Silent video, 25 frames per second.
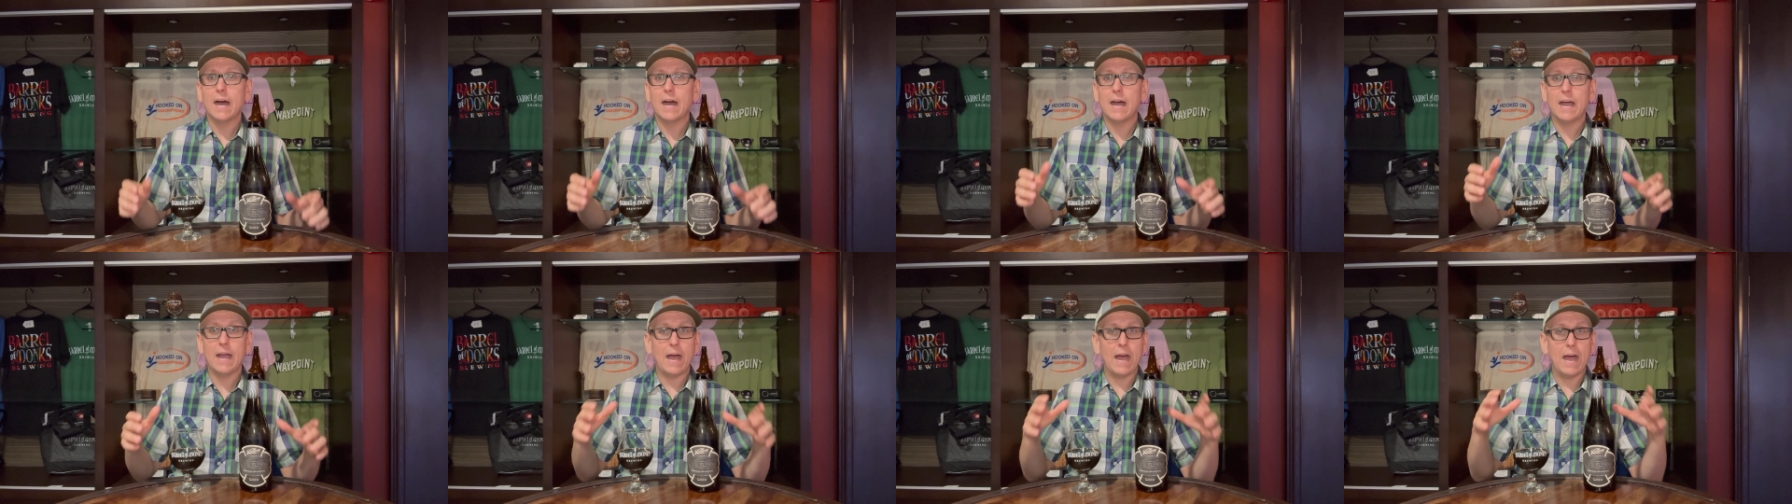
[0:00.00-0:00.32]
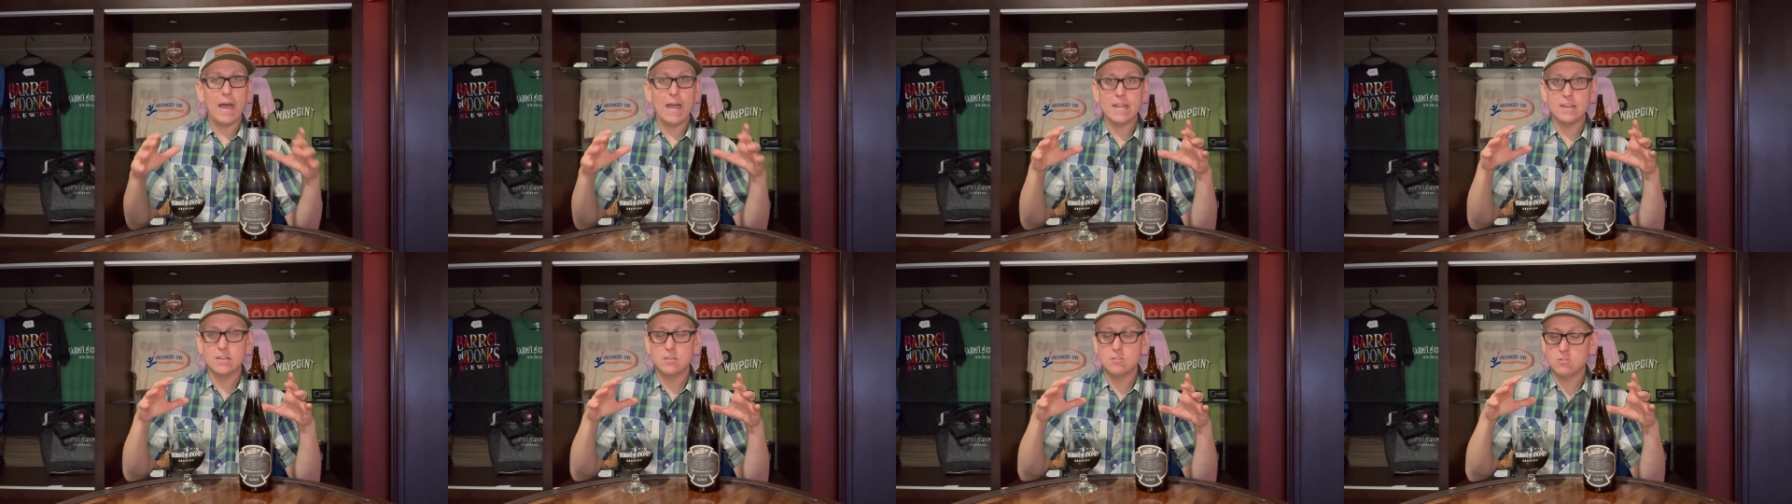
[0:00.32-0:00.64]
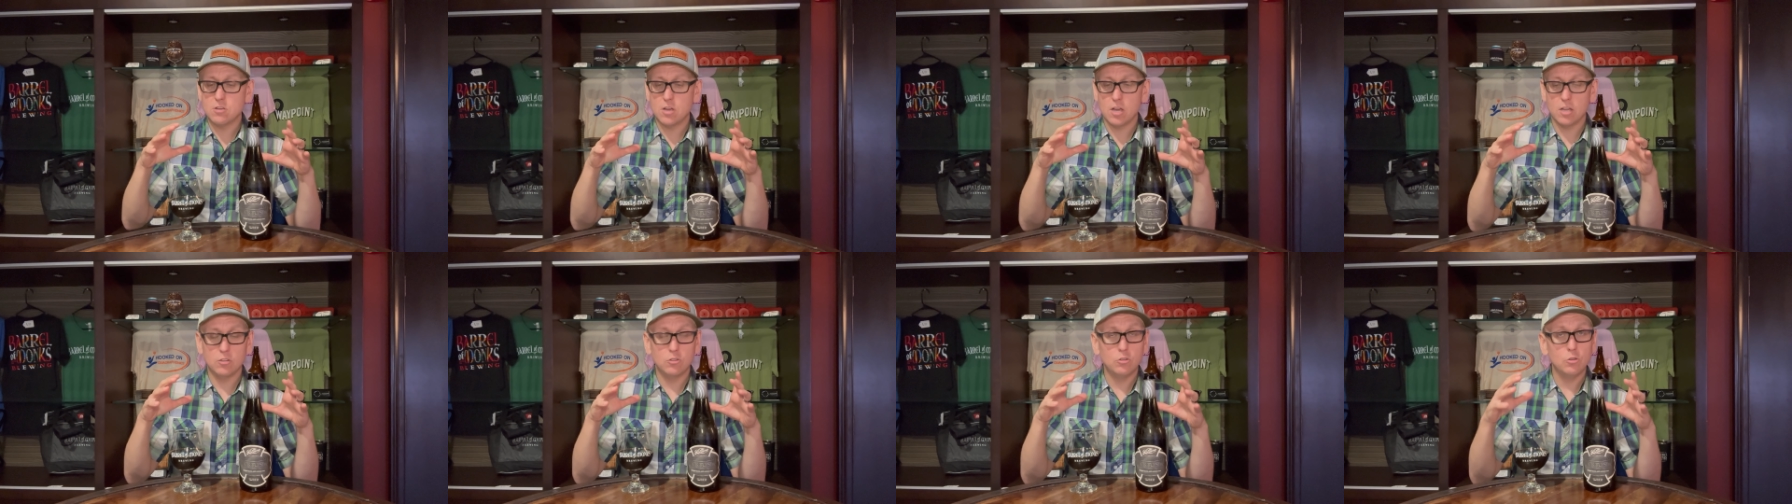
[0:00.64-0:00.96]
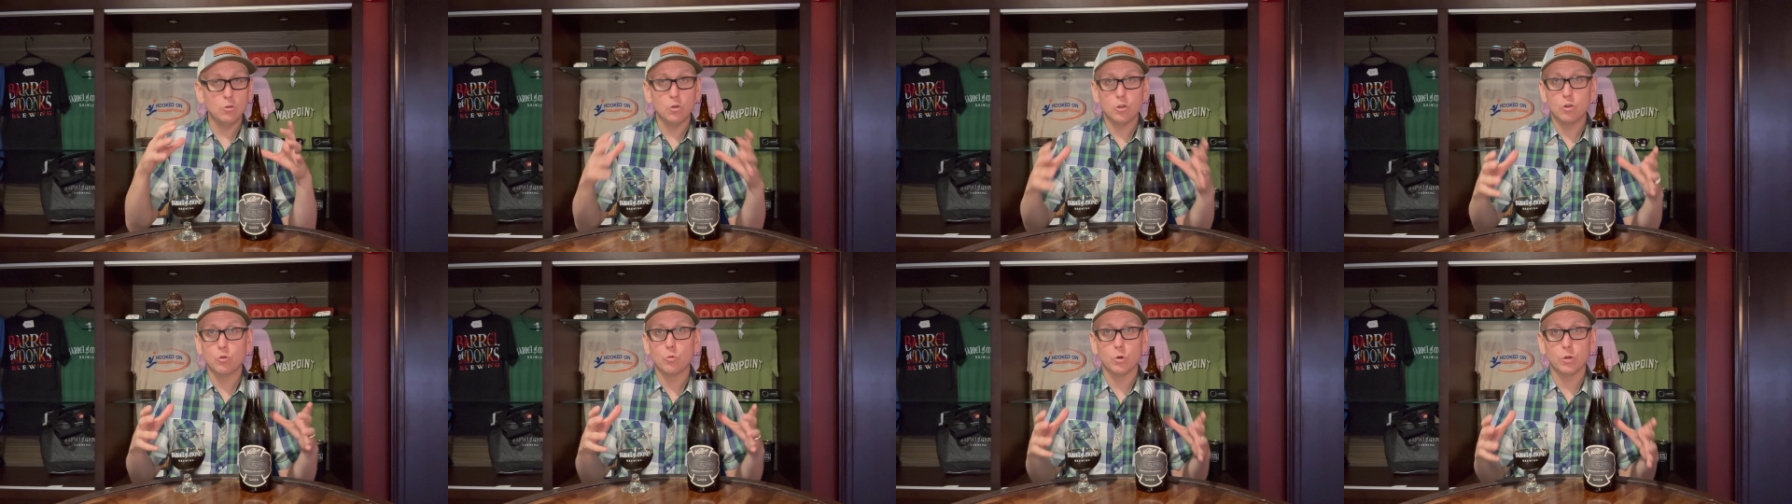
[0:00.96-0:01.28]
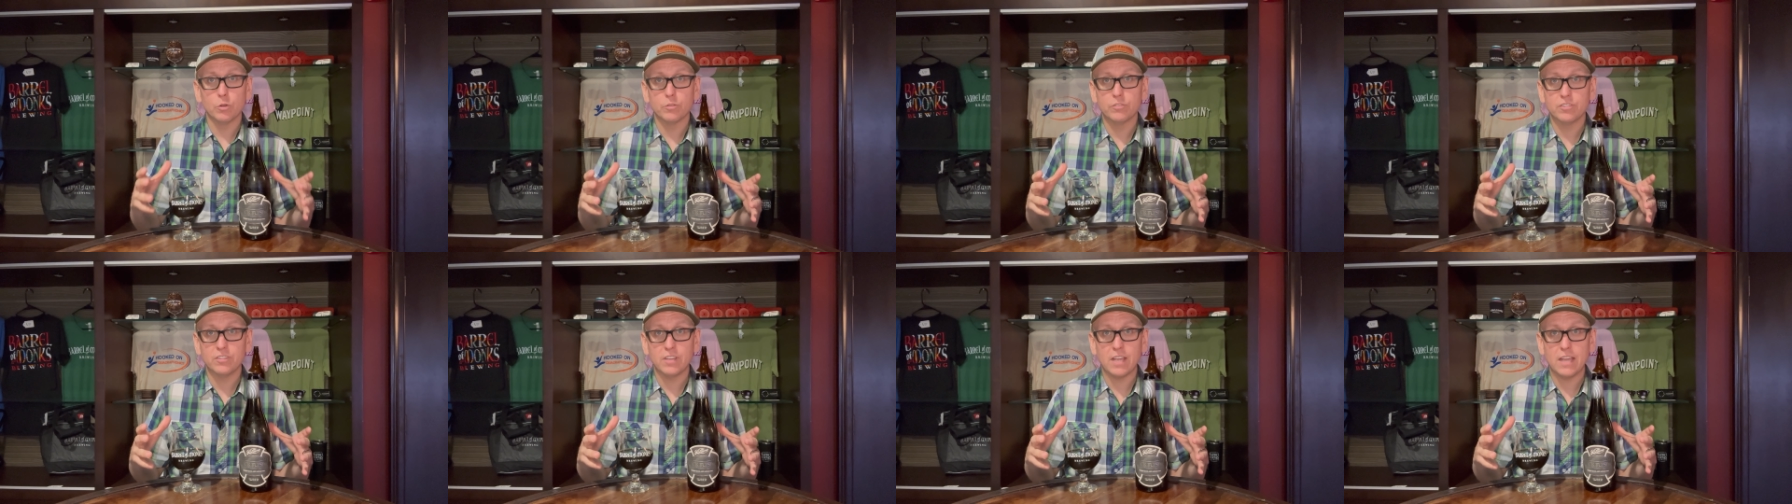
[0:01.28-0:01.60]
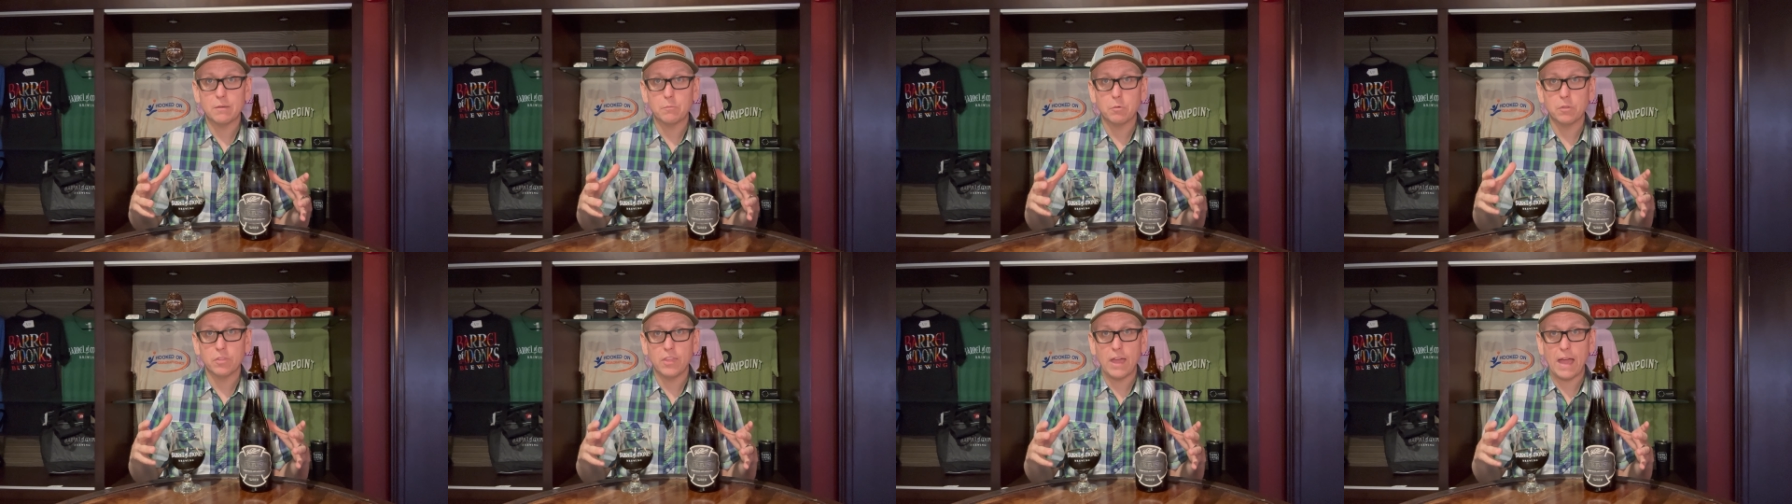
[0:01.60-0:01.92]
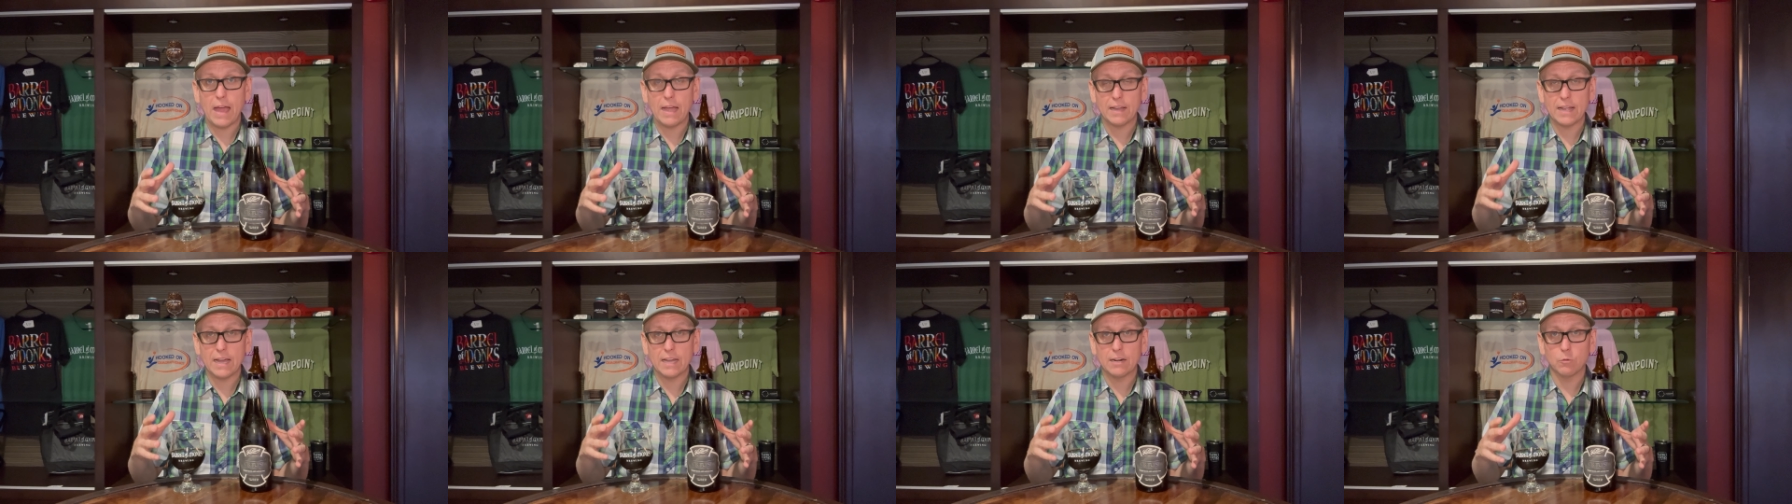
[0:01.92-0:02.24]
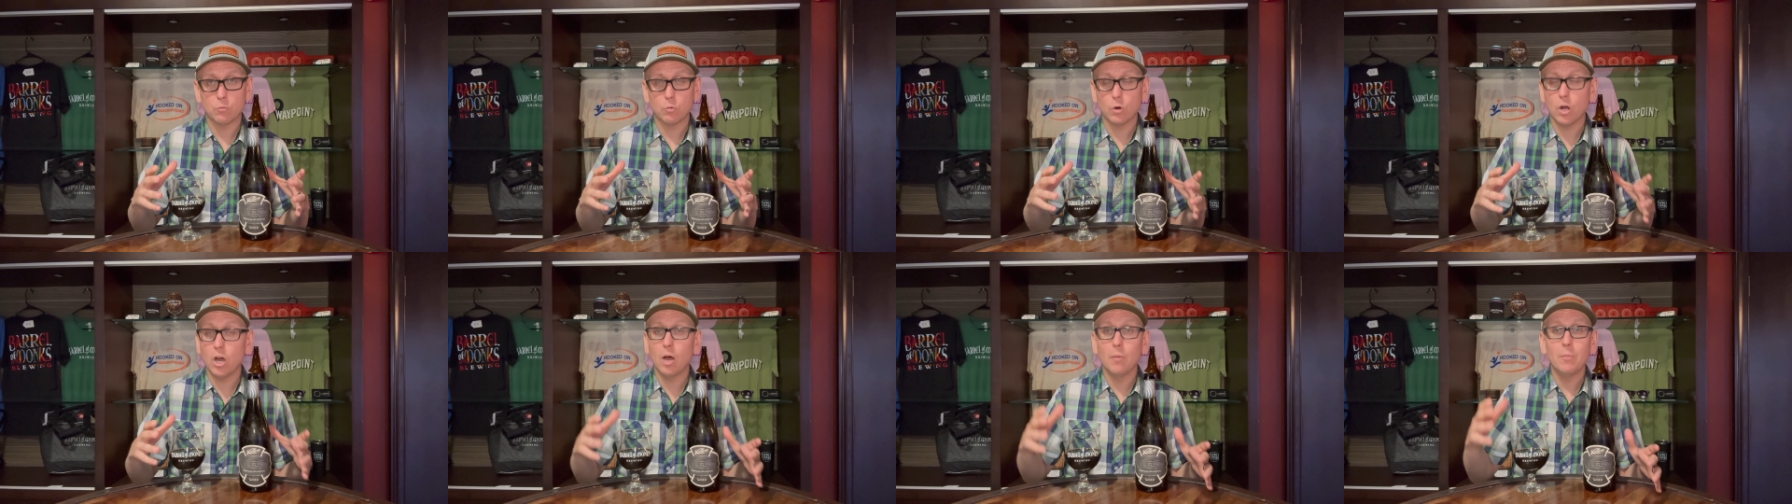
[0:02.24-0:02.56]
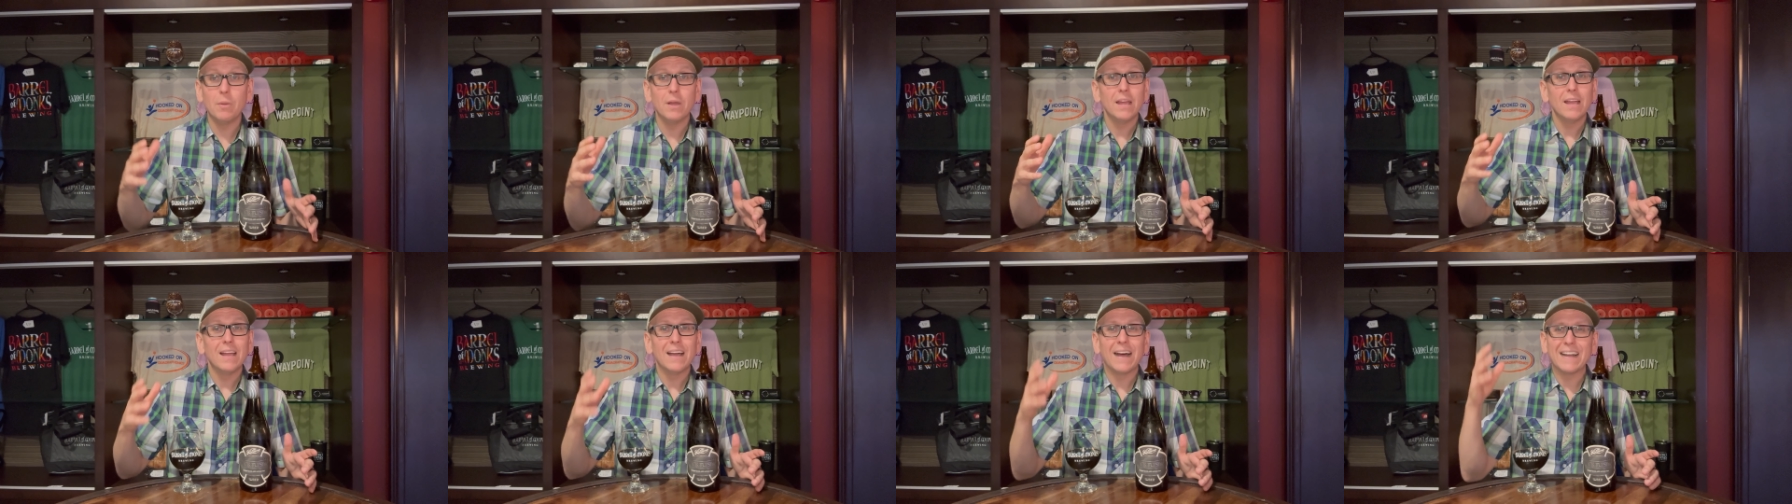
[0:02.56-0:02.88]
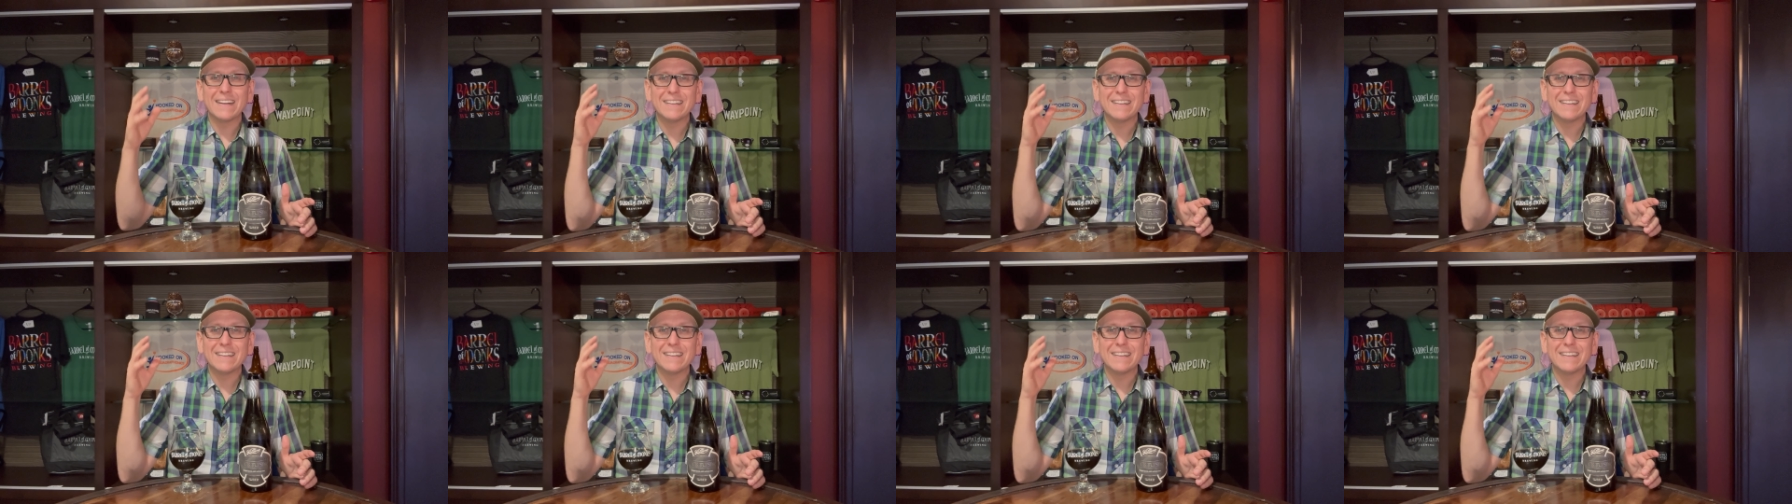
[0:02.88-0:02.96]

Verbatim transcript: I do, uh, do, a grilled steak with that kind of rub.